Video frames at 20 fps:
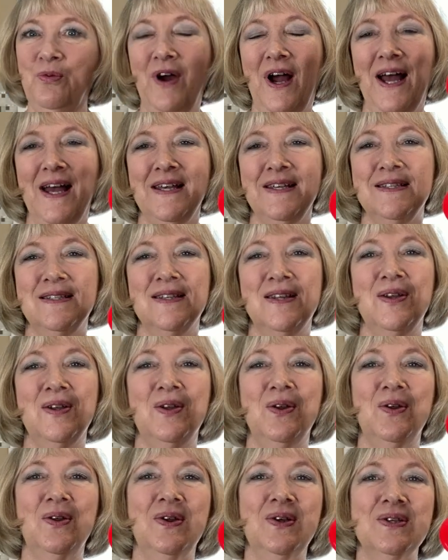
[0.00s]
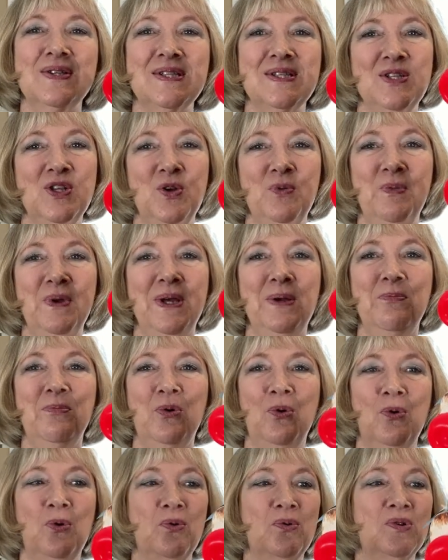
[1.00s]
Price Little Snoopy
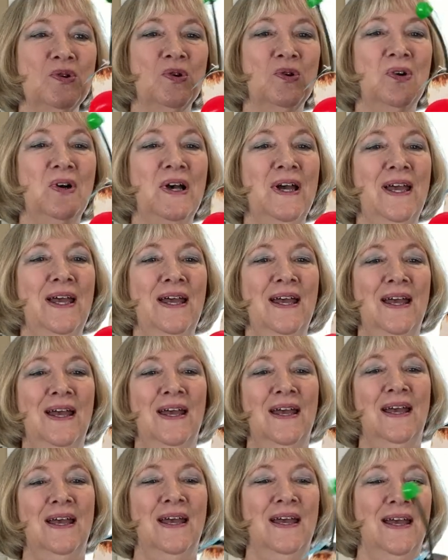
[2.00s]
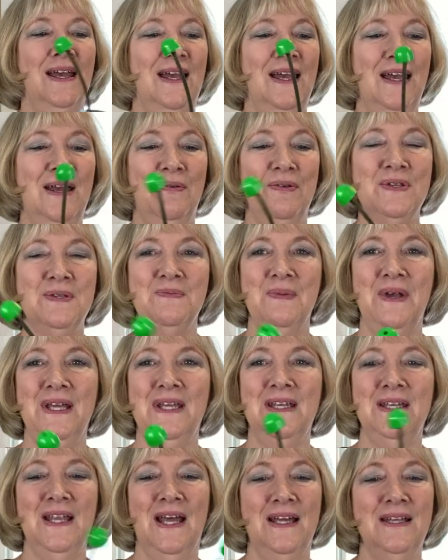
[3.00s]
Pool Toy. It was made
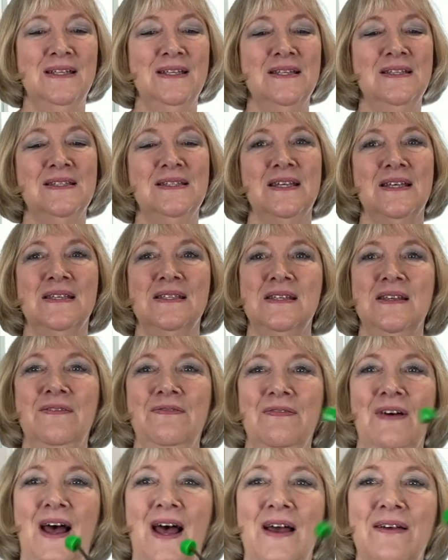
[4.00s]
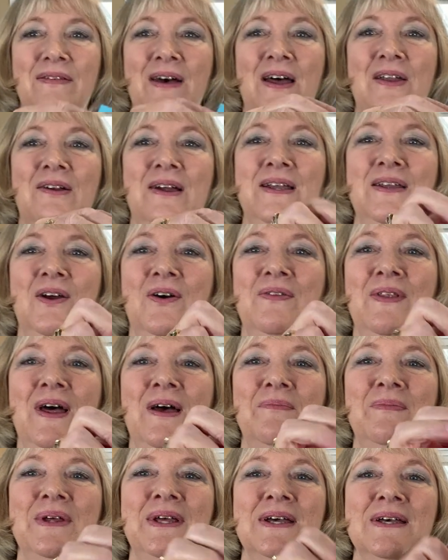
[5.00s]
in 1965. How do I know
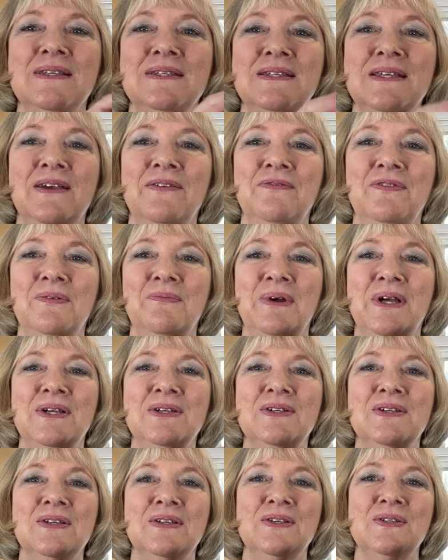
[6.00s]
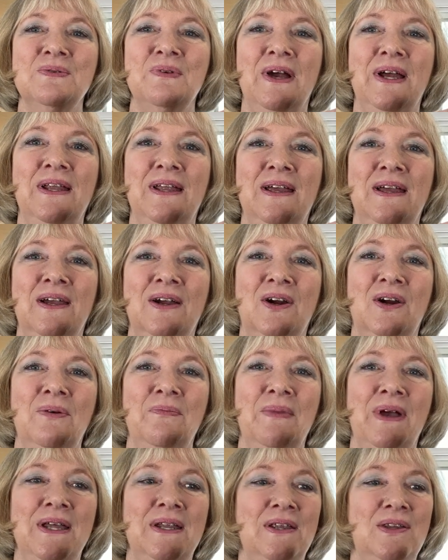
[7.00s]
that? Because the information is right here,
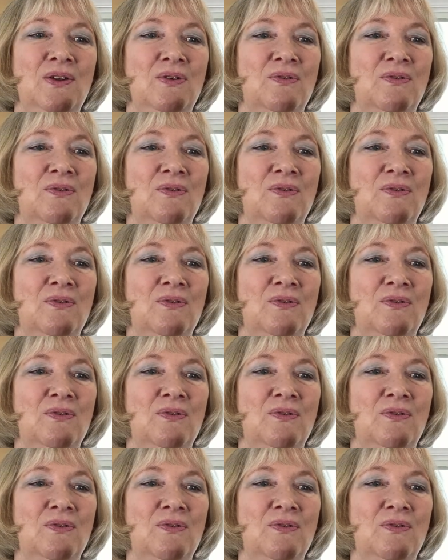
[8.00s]
made in